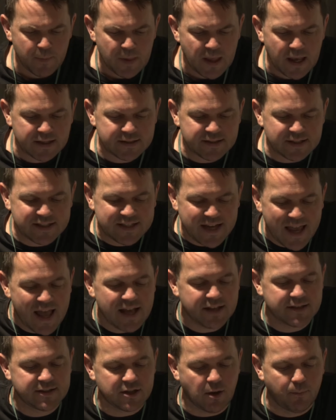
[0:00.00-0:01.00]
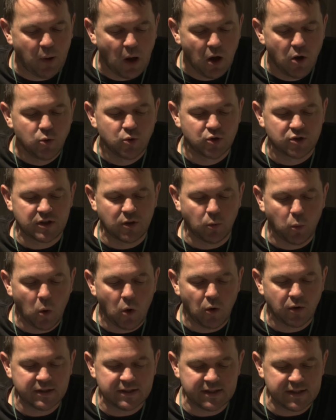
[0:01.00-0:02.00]
It's a text opposed to the
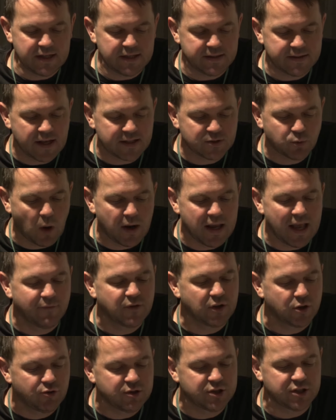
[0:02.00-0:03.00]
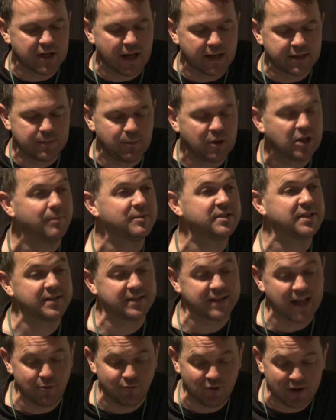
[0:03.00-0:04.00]
world as it is. That's why after Christianity becomes the
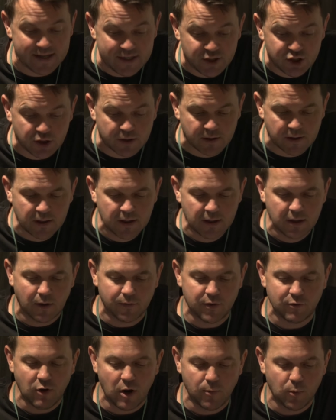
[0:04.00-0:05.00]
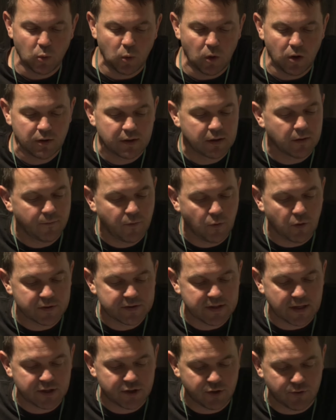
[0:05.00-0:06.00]
state religion of the Roman world in the 4th
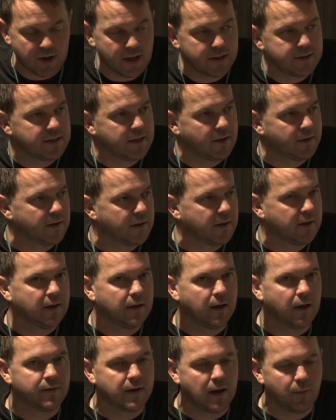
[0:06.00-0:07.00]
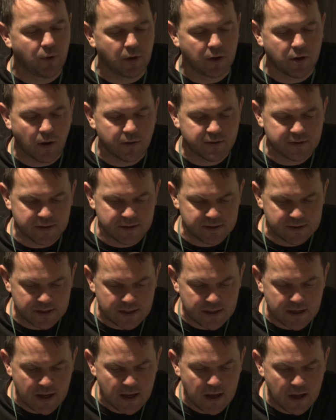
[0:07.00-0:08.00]
century AD under Emperor
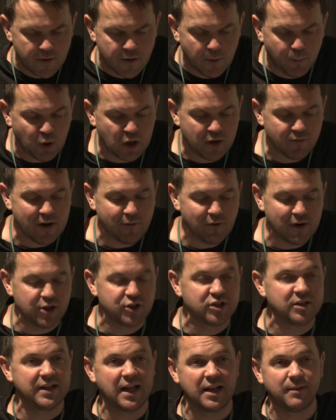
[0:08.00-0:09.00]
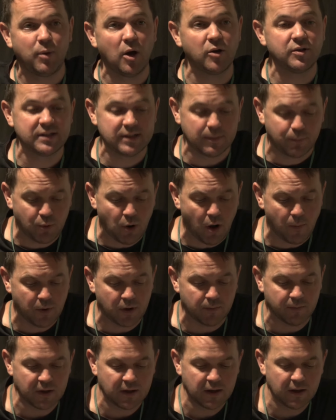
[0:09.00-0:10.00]
Constantine, the book of Revelation then poses a
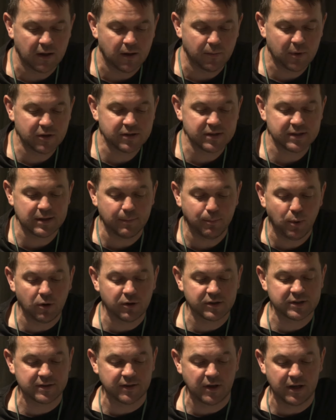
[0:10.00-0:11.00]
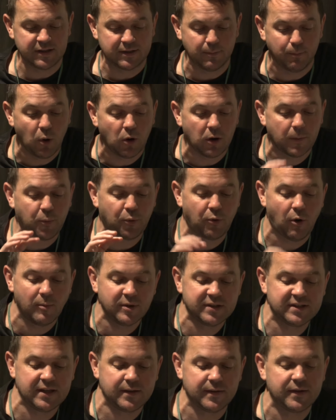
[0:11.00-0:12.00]
problem, because it's a book
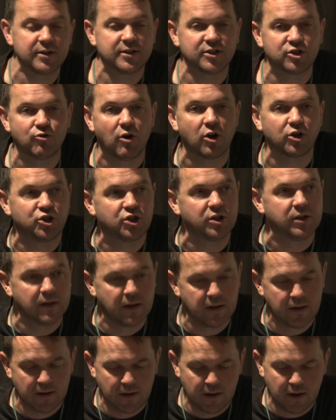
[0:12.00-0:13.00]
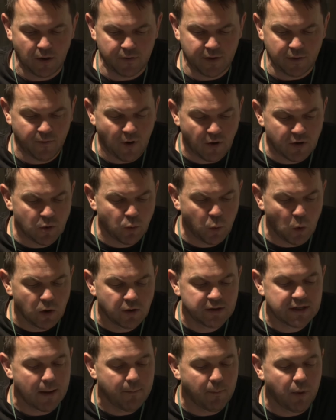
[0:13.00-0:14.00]
promising the destruction of the very
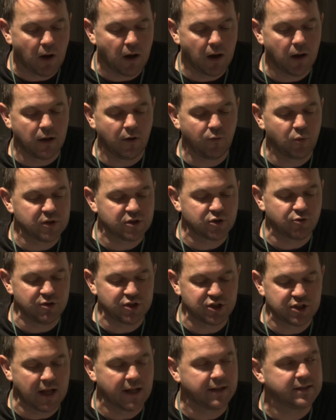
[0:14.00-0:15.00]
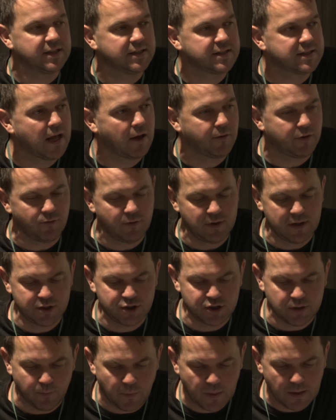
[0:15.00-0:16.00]
world empire of which Christianity is now the
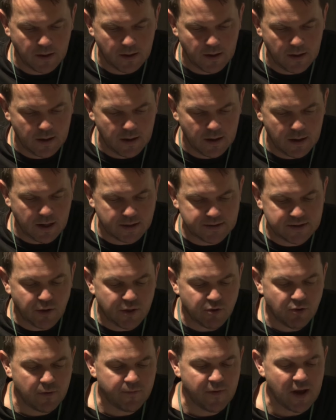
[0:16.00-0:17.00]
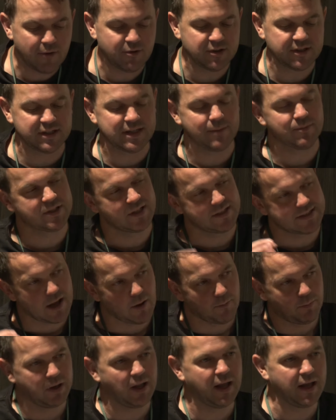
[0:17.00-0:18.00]
religion. And so there are various attempts to
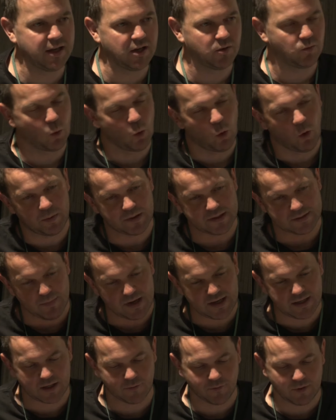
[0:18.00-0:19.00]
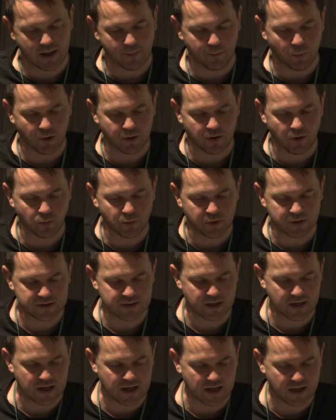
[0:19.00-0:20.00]
downplay and warp its meaning from that point onwards.
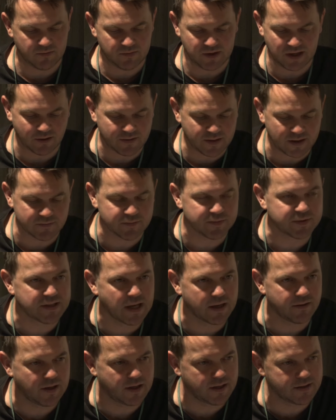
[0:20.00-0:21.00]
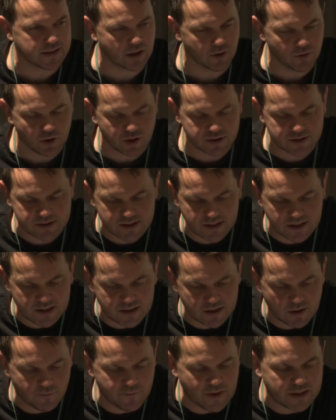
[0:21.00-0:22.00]
I think St.
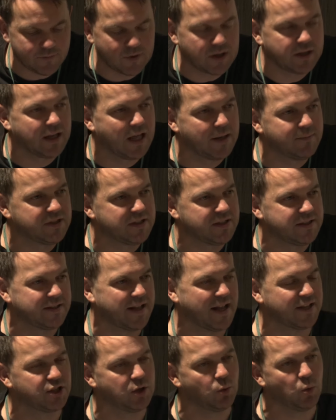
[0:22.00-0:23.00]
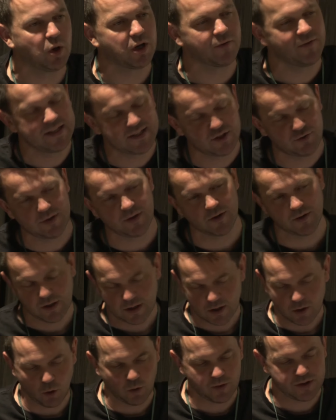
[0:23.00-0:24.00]
Augustine effectively claims that it's actually a work of history, that
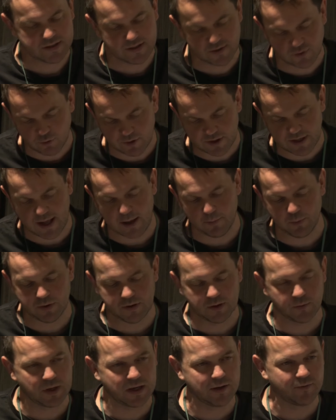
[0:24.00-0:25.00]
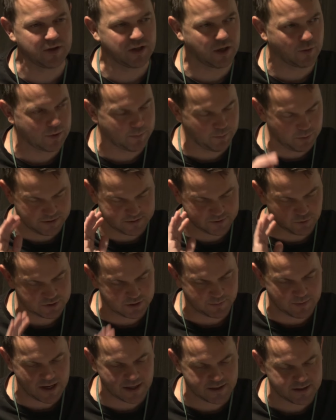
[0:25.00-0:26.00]
all this has already happened or whatever, we can put this all to
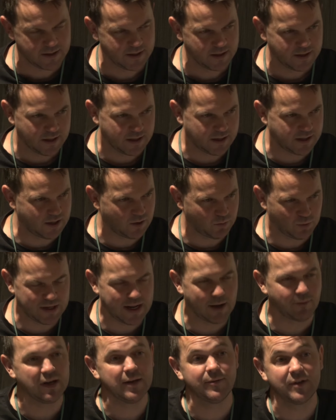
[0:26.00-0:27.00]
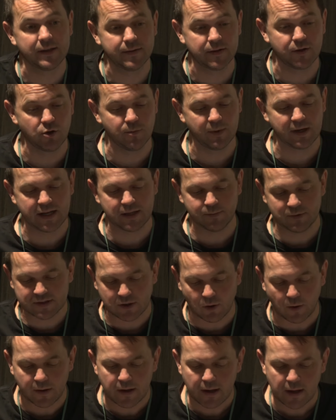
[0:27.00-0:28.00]
bed. We're now living in the new millennium and so on.